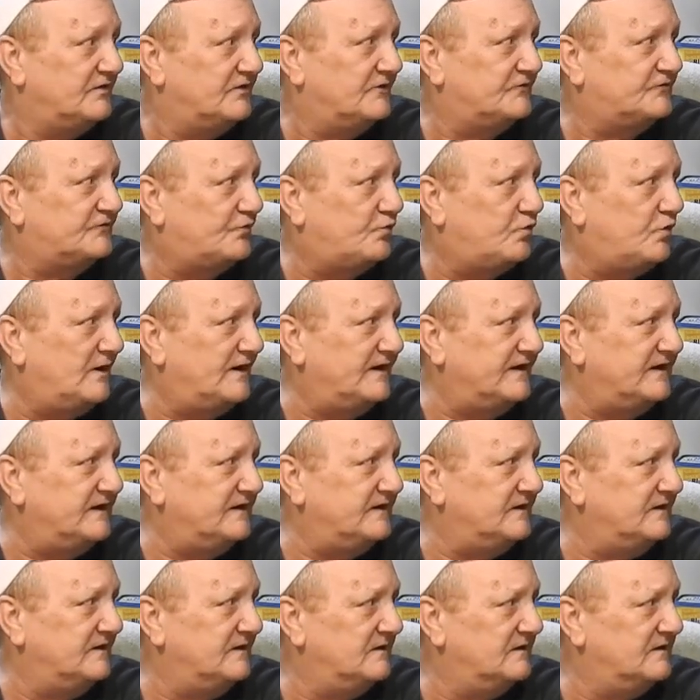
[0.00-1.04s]
the
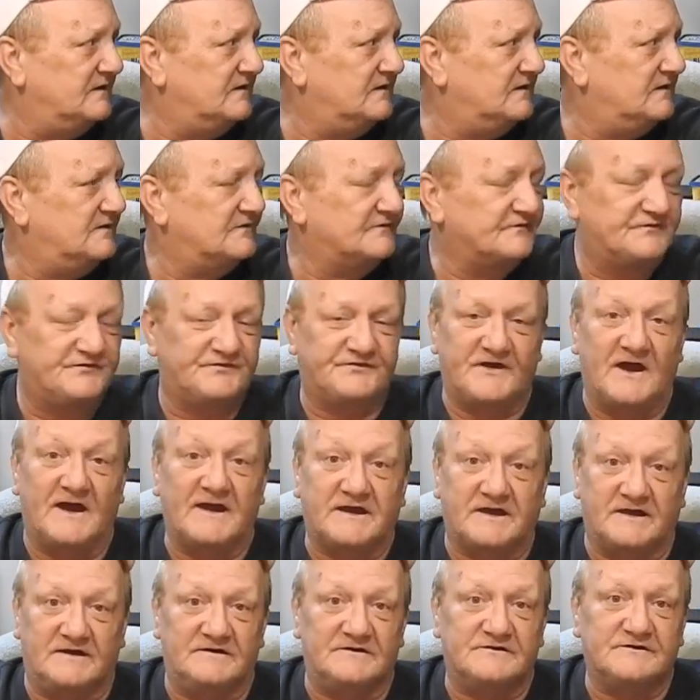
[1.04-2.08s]

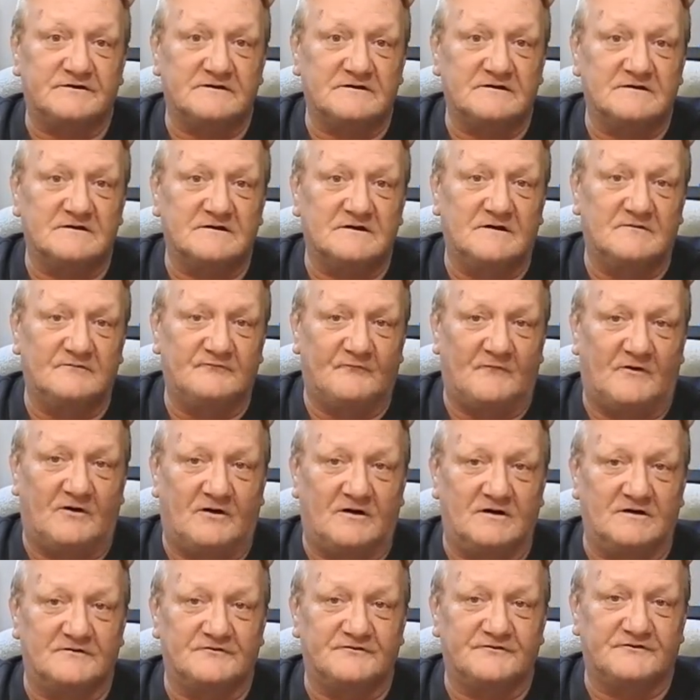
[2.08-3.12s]
22nd of
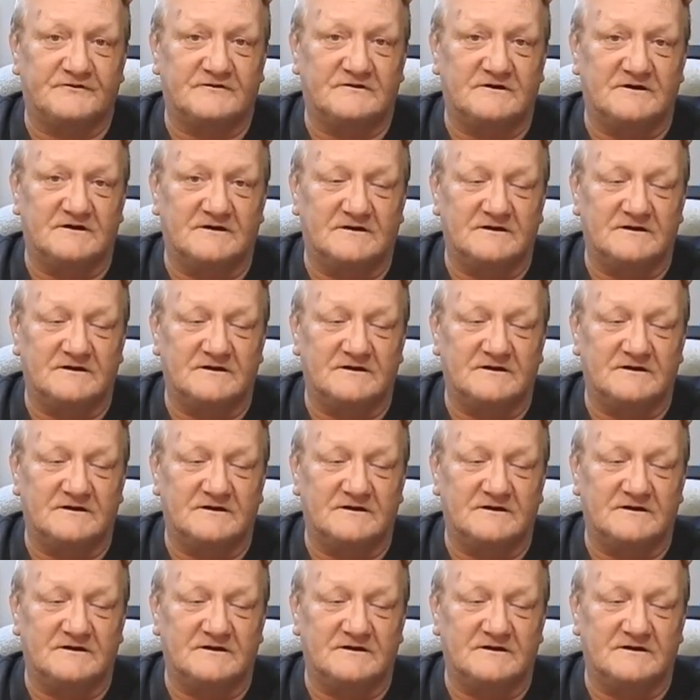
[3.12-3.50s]
March.